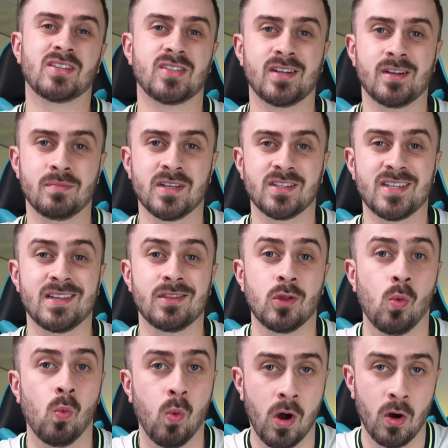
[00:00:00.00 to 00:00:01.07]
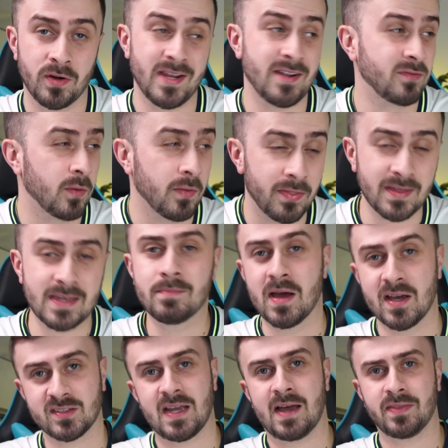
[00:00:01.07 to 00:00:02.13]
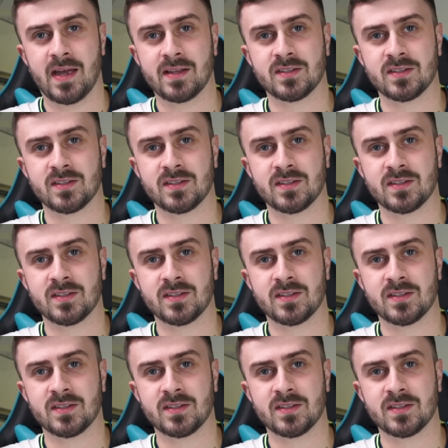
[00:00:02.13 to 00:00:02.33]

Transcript: centre mids in the world, if not the best at that